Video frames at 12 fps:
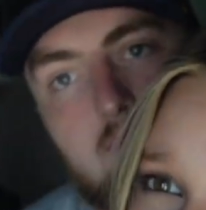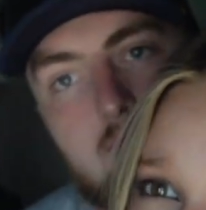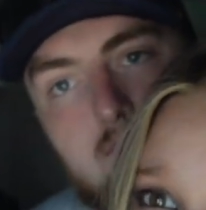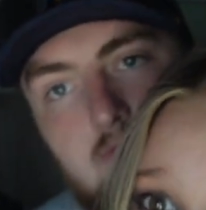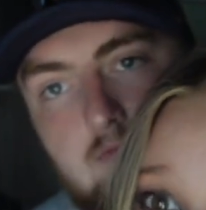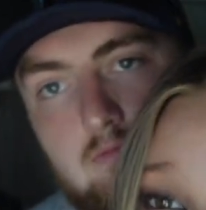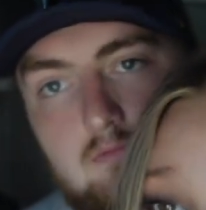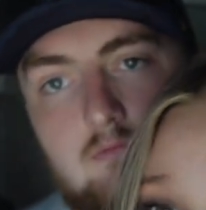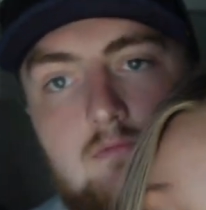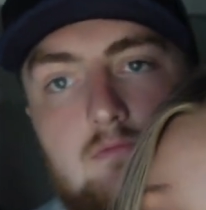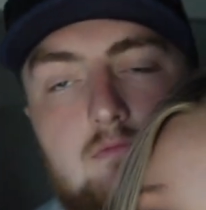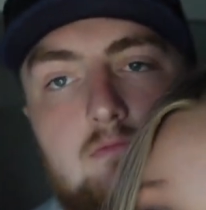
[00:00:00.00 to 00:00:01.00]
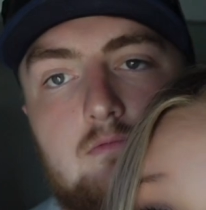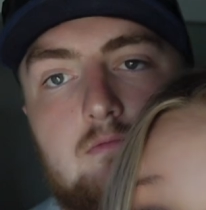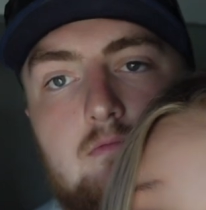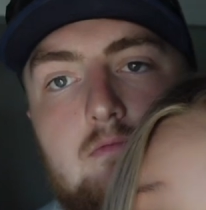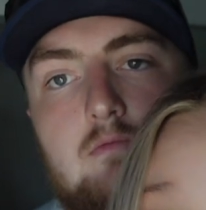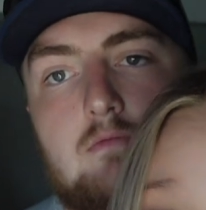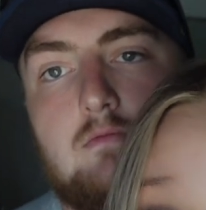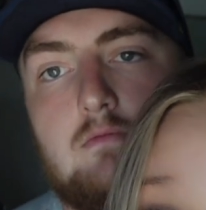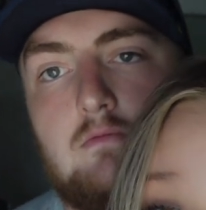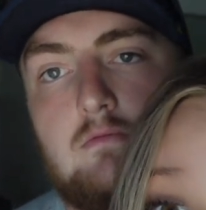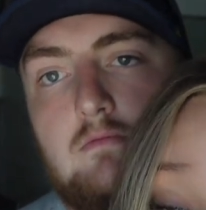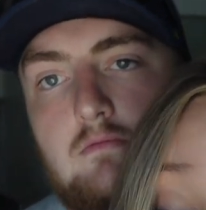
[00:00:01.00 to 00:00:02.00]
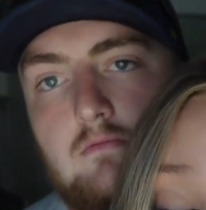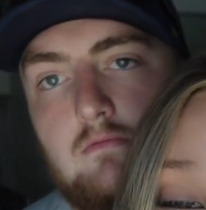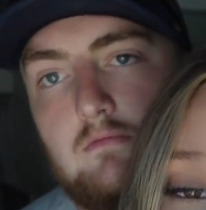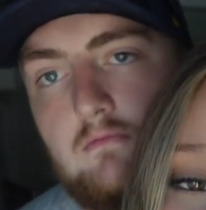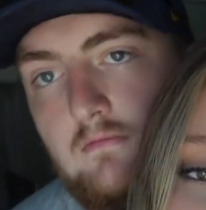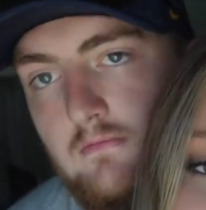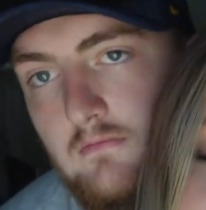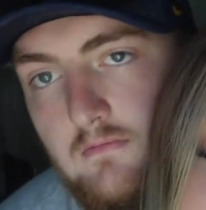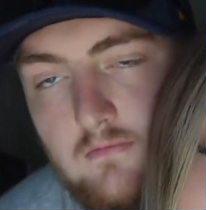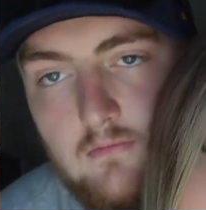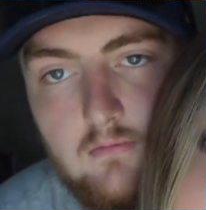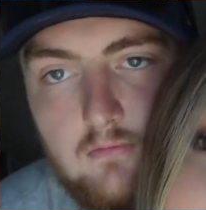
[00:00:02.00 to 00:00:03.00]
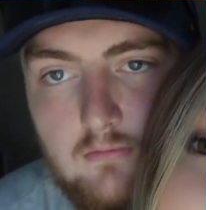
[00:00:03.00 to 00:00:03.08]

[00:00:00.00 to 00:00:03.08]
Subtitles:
(silent)